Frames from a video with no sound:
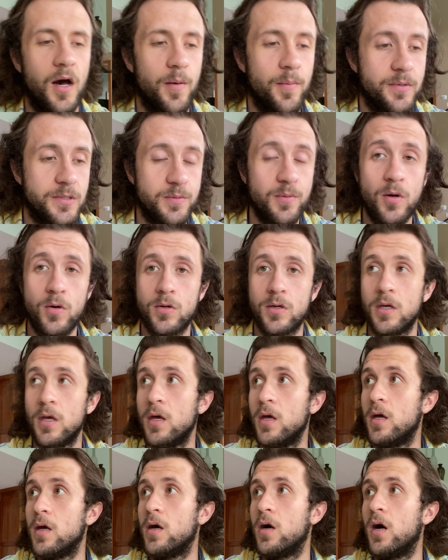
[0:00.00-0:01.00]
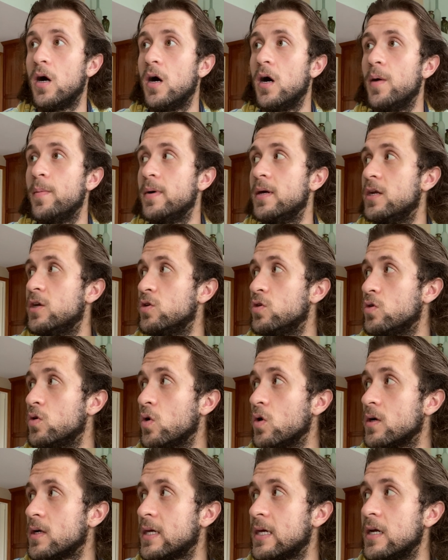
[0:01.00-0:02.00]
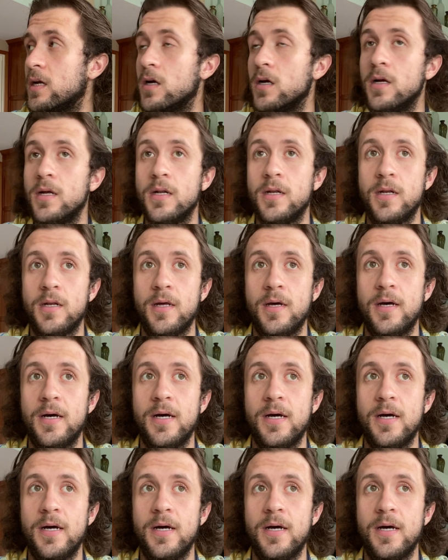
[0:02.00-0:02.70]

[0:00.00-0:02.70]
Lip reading: smoke in New York here, and